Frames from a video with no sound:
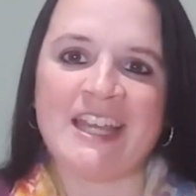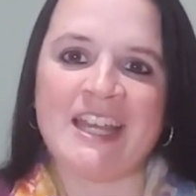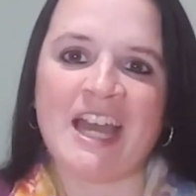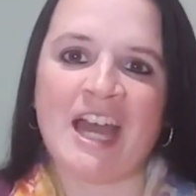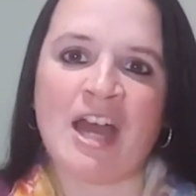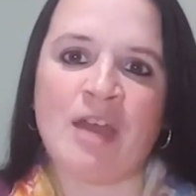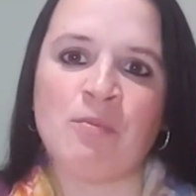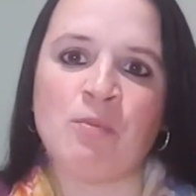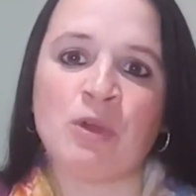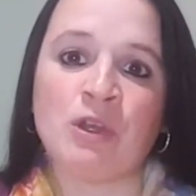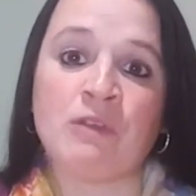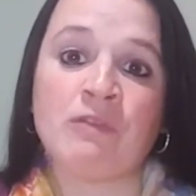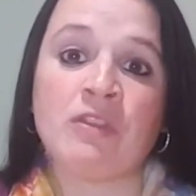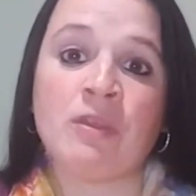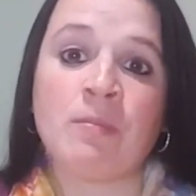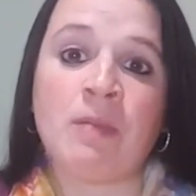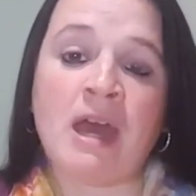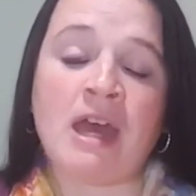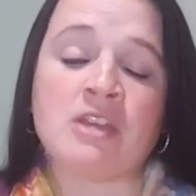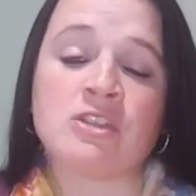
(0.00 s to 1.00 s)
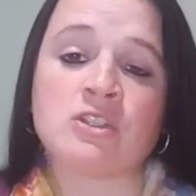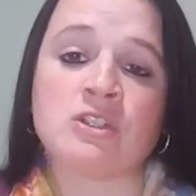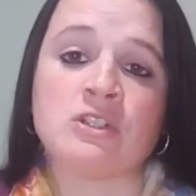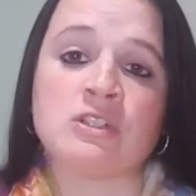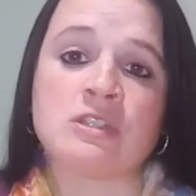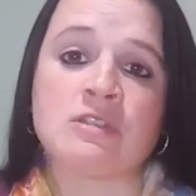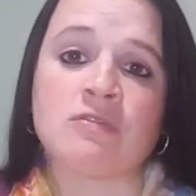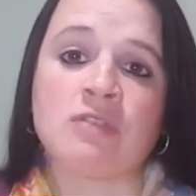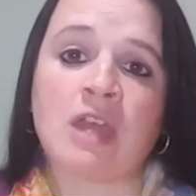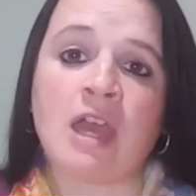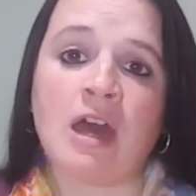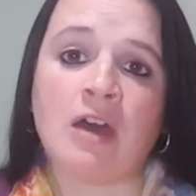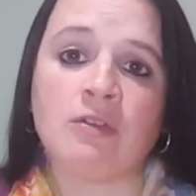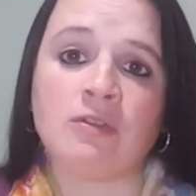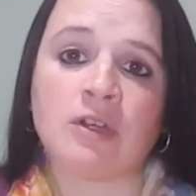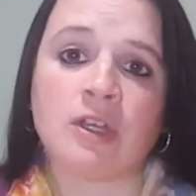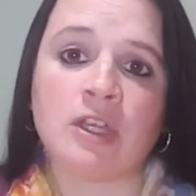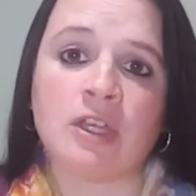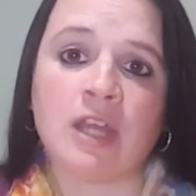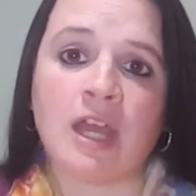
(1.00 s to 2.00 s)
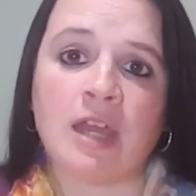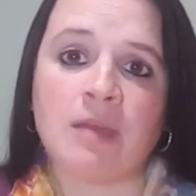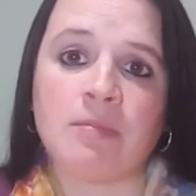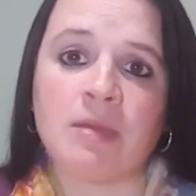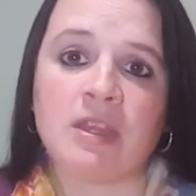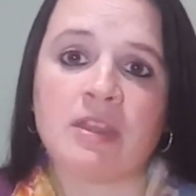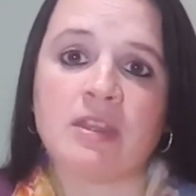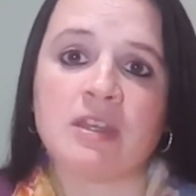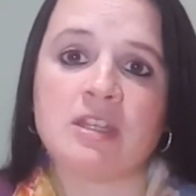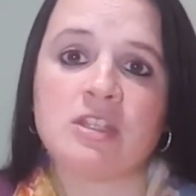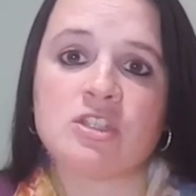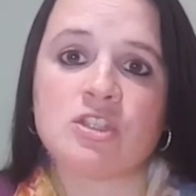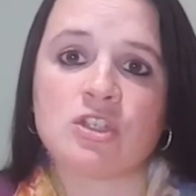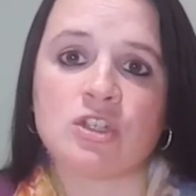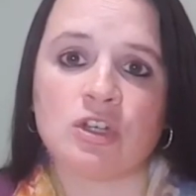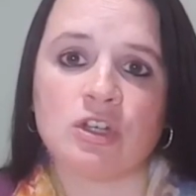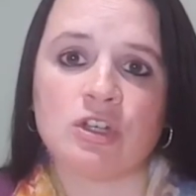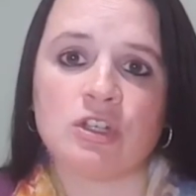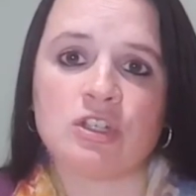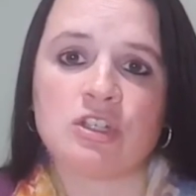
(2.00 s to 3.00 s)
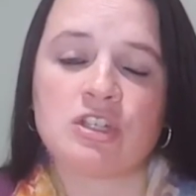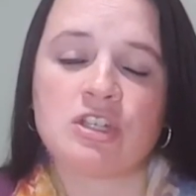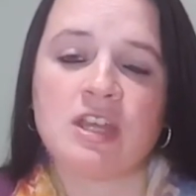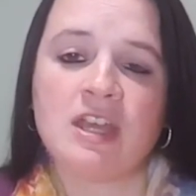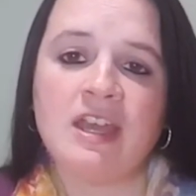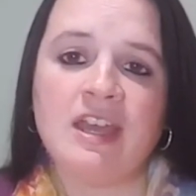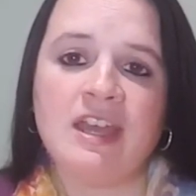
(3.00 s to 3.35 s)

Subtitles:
I'm one of the pastors of Calvary United Methodist Church